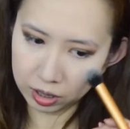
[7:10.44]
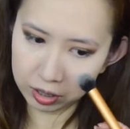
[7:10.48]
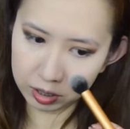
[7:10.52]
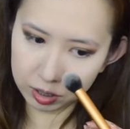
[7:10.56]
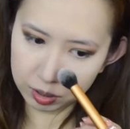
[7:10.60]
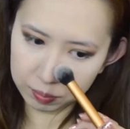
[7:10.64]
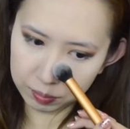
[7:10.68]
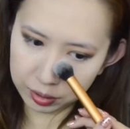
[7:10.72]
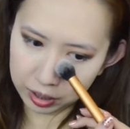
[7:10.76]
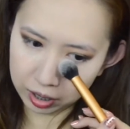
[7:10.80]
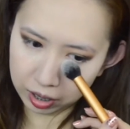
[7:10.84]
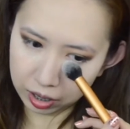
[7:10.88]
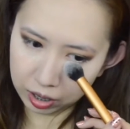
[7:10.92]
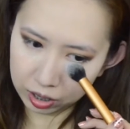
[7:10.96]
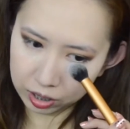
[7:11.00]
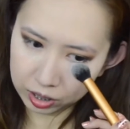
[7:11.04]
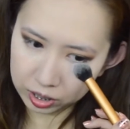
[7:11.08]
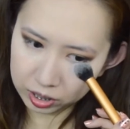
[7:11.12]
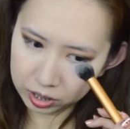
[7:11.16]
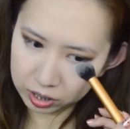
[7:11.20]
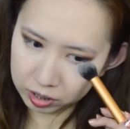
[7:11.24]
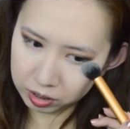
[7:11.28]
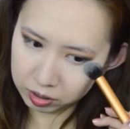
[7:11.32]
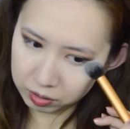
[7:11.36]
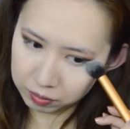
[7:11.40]
under my
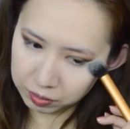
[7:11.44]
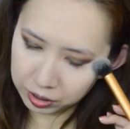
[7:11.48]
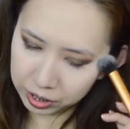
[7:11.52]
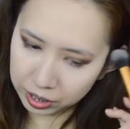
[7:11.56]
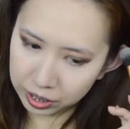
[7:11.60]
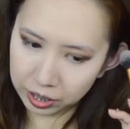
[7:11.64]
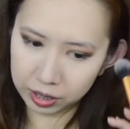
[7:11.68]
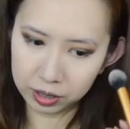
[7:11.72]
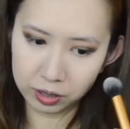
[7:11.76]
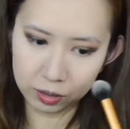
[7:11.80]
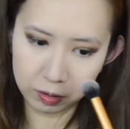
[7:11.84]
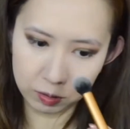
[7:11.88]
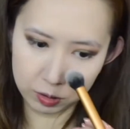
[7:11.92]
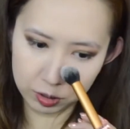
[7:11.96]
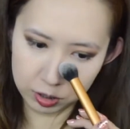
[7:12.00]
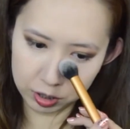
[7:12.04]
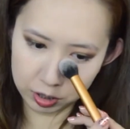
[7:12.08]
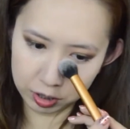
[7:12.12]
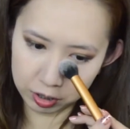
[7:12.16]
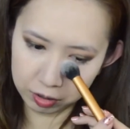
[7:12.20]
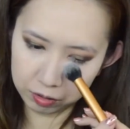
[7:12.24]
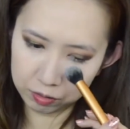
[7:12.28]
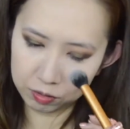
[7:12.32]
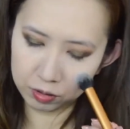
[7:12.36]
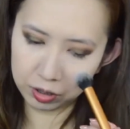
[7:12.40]
eyes so we can
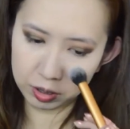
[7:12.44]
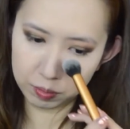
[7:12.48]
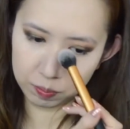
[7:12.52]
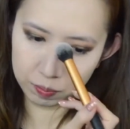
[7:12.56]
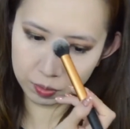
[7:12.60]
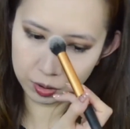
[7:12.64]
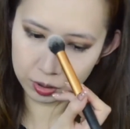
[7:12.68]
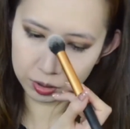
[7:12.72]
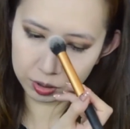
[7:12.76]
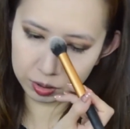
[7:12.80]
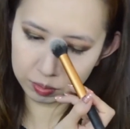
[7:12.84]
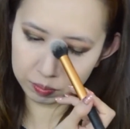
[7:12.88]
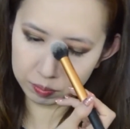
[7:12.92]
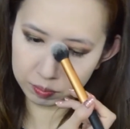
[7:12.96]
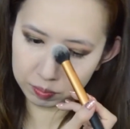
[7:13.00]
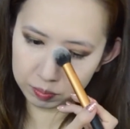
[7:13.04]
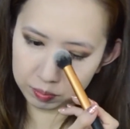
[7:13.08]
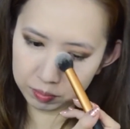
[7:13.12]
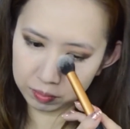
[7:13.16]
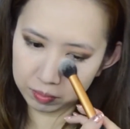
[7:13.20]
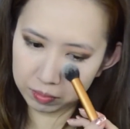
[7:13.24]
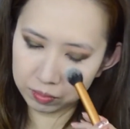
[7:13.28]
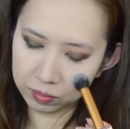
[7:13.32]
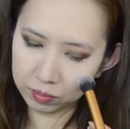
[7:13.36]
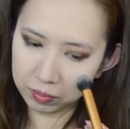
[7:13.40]
continue to the bottom
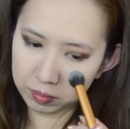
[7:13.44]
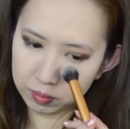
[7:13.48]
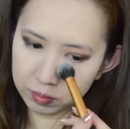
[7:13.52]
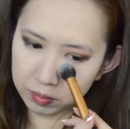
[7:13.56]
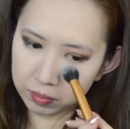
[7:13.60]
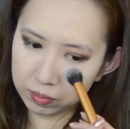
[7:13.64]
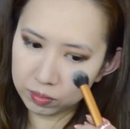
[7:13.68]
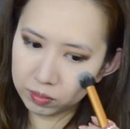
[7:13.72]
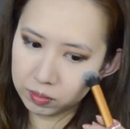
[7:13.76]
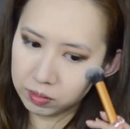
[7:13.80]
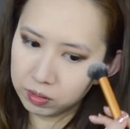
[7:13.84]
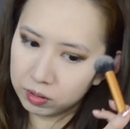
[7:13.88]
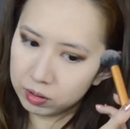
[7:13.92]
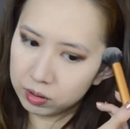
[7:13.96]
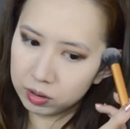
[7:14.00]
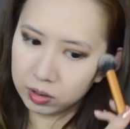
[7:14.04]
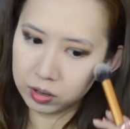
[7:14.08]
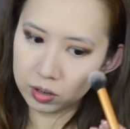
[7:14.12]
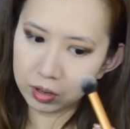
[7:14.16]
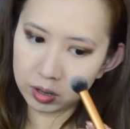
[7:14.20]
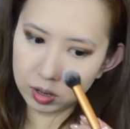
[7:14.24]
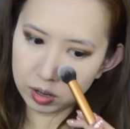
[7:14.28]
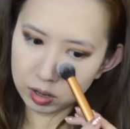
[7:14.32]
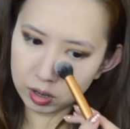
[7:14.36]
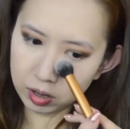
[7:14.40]

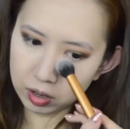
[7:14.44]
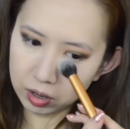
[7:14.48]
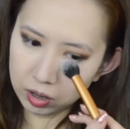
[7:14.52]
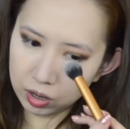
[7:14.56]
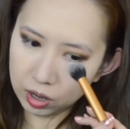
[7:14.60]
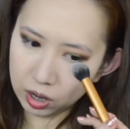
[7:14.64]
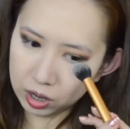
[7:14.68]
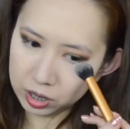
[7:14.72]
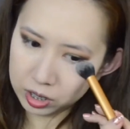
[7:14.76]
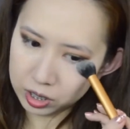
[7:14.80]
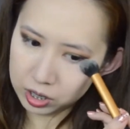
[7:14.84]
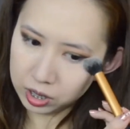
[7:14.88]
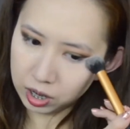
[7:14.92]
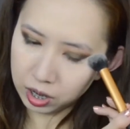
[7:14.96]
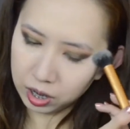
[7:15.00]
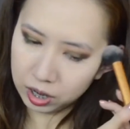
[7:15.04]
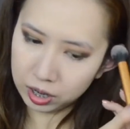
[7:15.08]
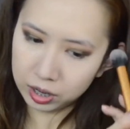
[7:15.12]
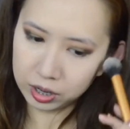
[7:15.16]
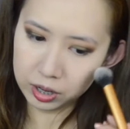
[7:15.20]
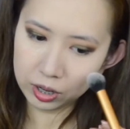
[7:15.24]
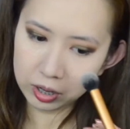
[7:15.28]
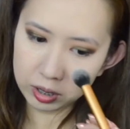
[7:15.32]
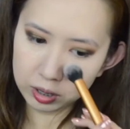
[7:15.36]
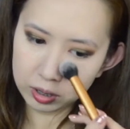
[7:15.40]
lash
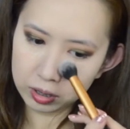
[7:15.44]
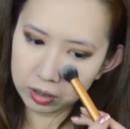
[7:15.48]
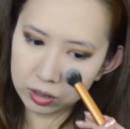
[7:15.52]
line.